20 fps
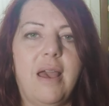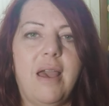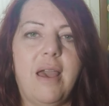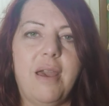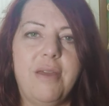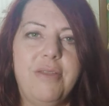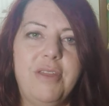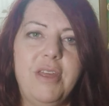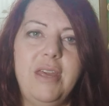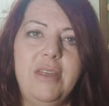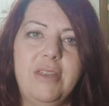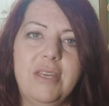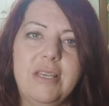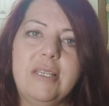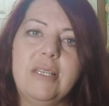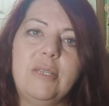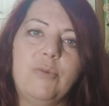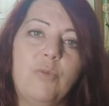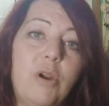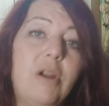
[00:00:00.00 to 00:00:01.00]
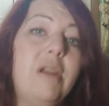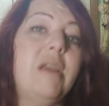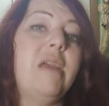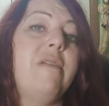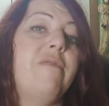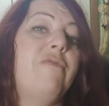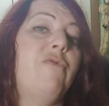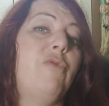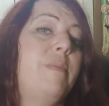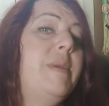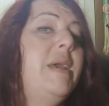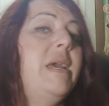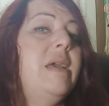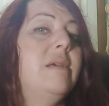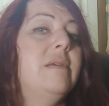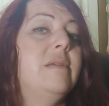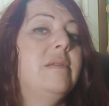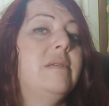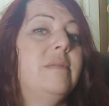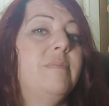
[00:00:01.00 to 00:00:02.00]
I think this is working for me,
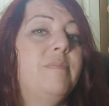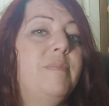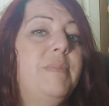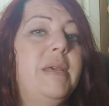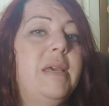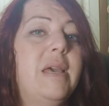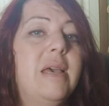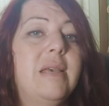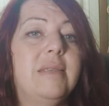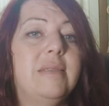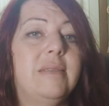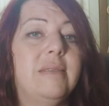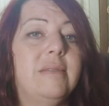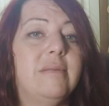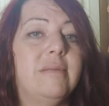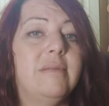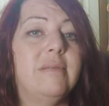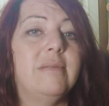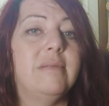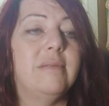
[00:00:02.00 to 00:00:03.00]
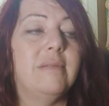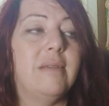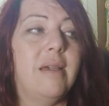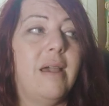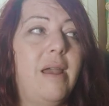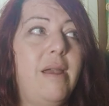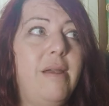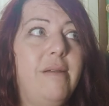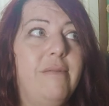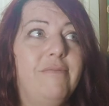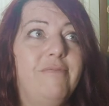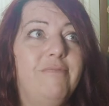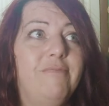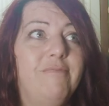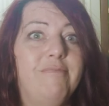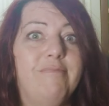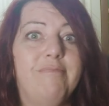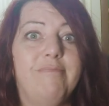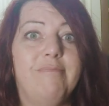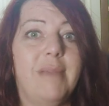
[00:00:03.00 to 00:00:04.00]
because I've,
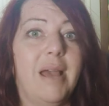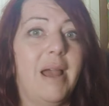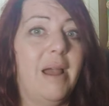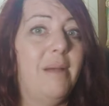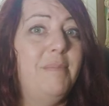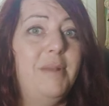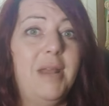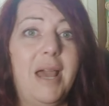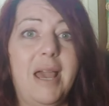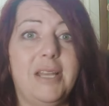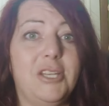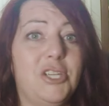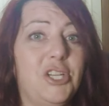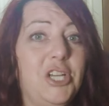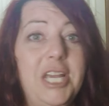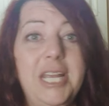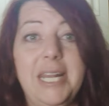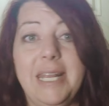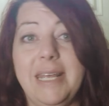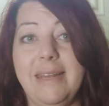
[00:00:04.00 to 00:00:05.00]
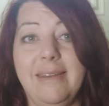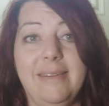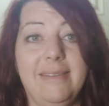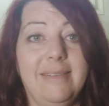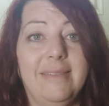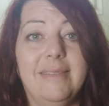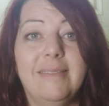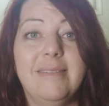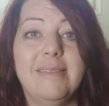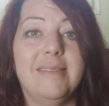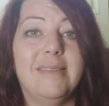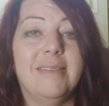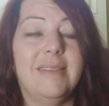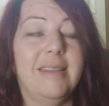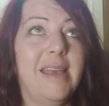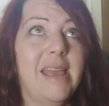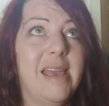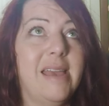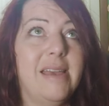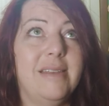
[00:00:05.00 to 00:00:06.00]
I'm not cheated,
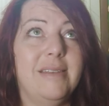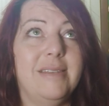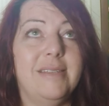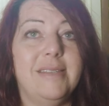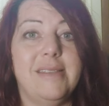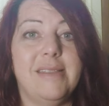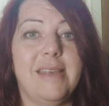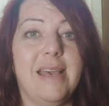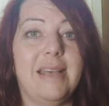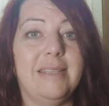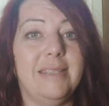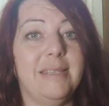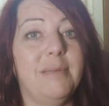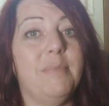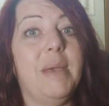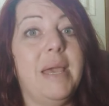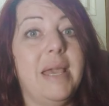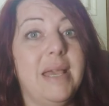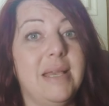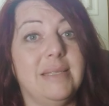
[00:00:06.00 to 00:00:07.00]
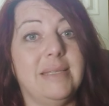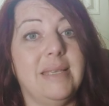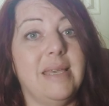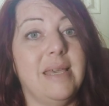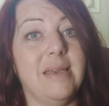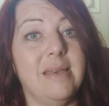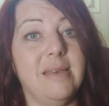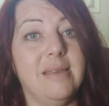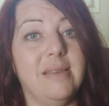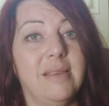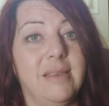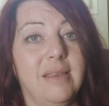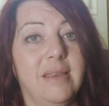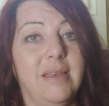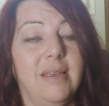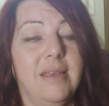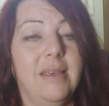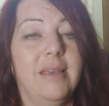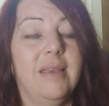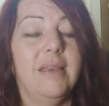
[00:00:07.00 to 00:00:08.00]
and that's amazing.
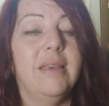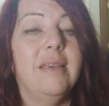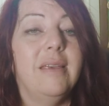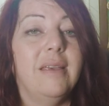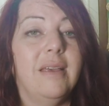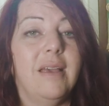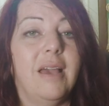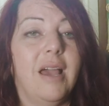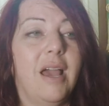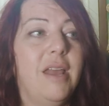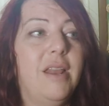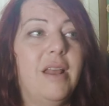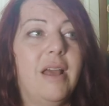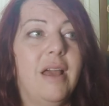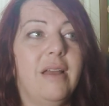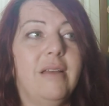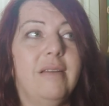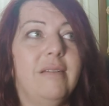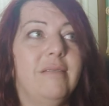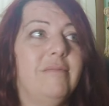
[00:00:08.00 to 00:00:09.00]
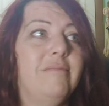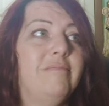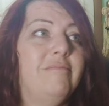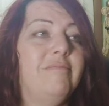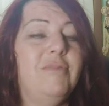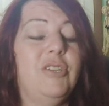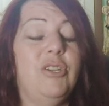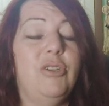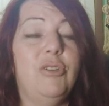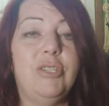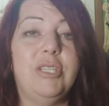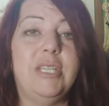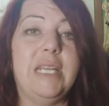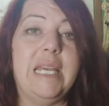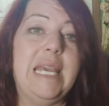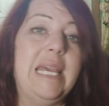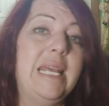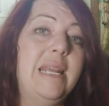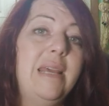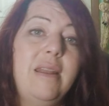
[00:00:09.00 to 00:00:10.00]
I, I used to
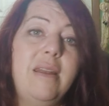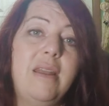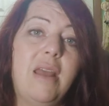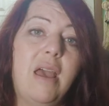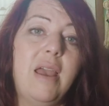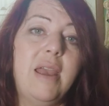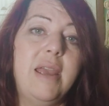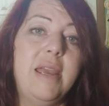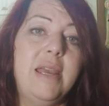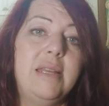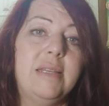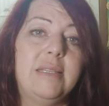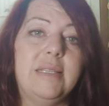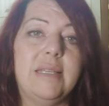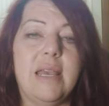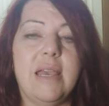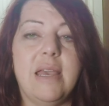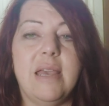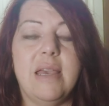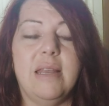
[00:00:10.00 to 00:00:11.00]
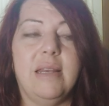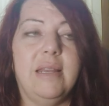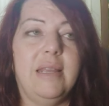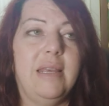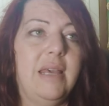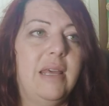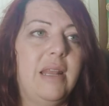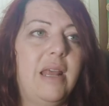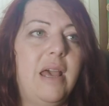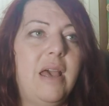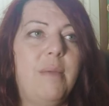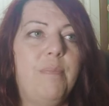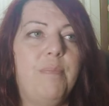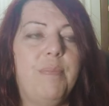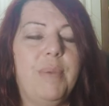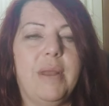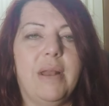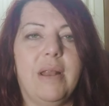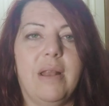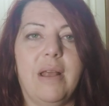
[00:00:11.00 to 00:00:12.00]
eat at night and get up
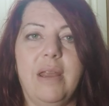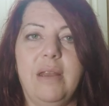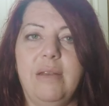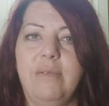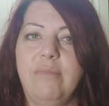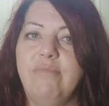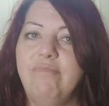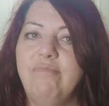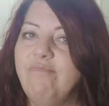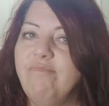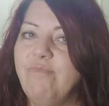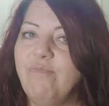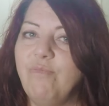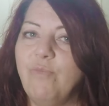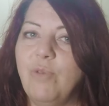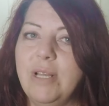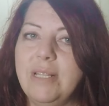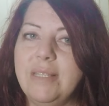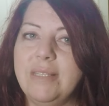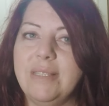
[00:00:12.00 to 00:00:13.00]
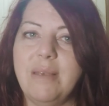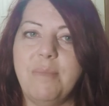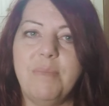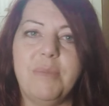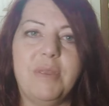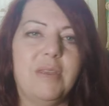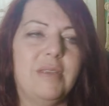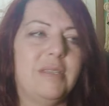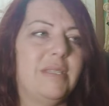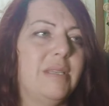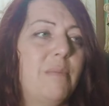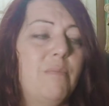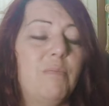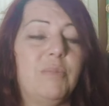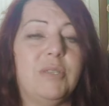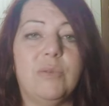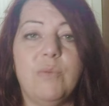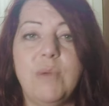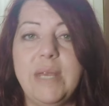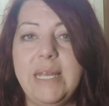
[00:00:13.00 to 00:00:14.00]
and I want something, some
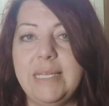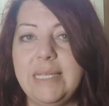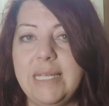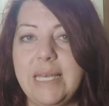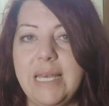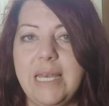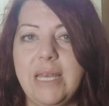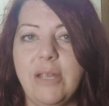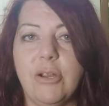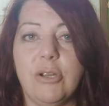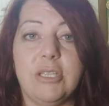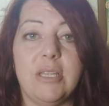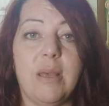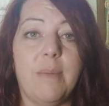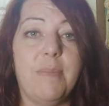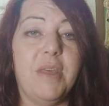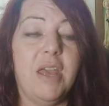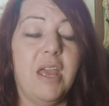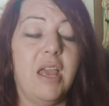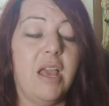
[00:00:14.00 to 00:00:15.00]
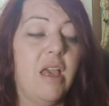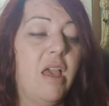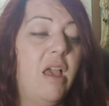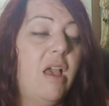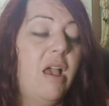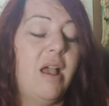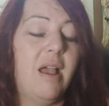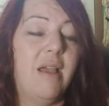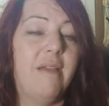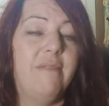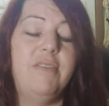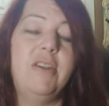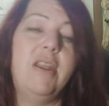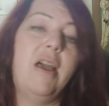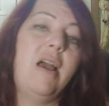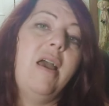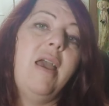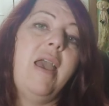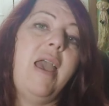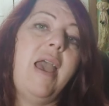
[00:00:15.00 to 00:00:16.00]
sweet tea or something. I've
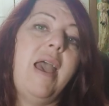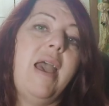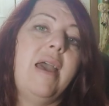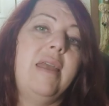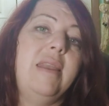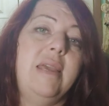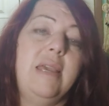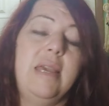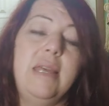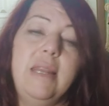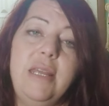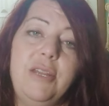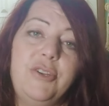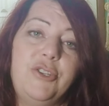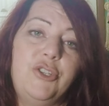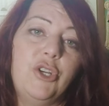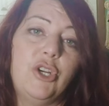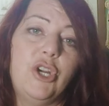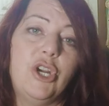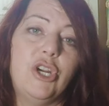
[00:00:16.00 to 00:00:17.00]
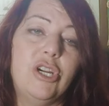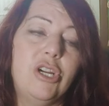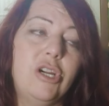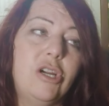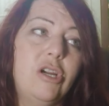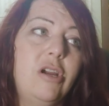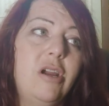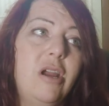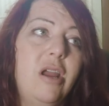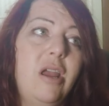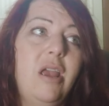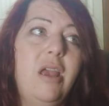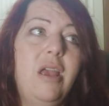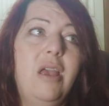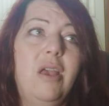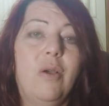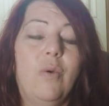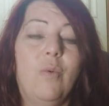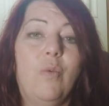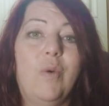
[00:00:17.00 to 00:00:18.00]
not had any sugar
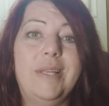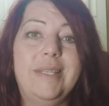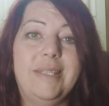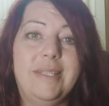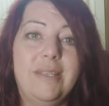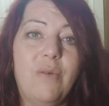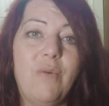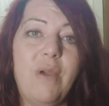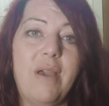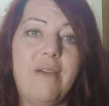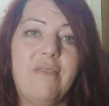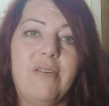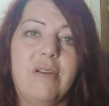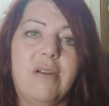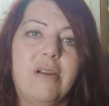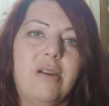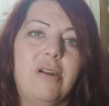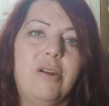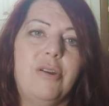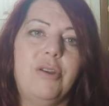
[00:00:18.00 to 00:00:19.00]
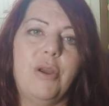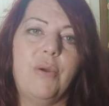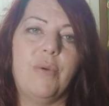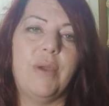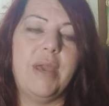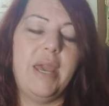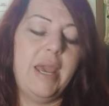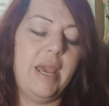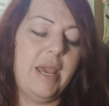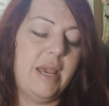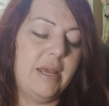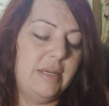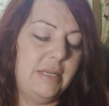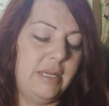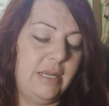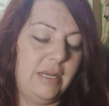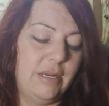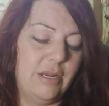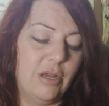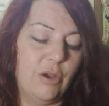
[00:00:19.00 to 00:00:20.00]
whatsoever, no
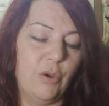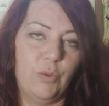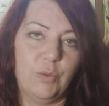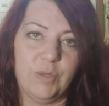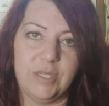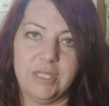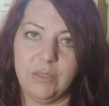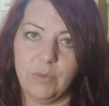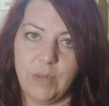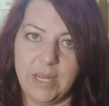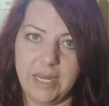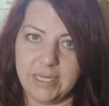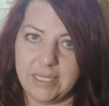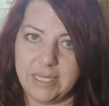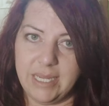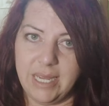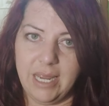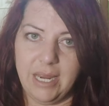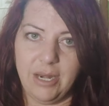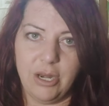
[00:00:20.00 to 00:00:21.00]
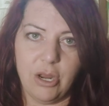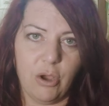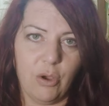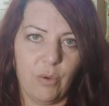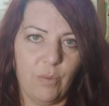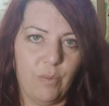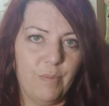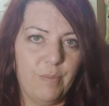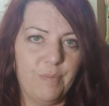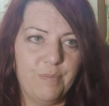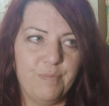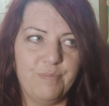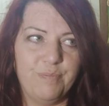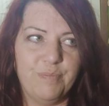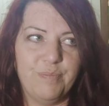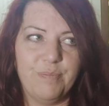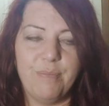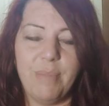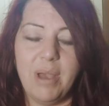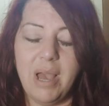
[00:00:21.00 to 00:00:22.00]
candy, no sweet tea, no
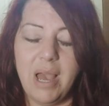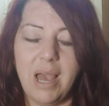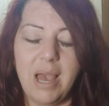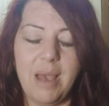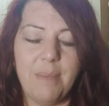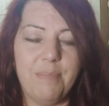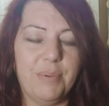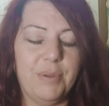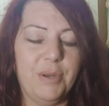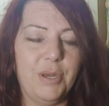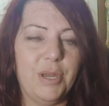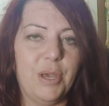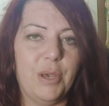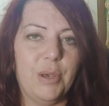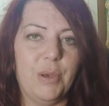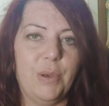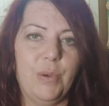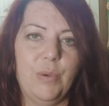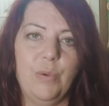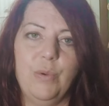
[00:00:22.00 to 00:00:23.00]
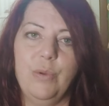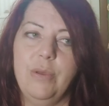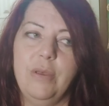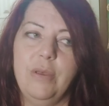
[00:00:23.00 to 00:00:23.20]
pop, no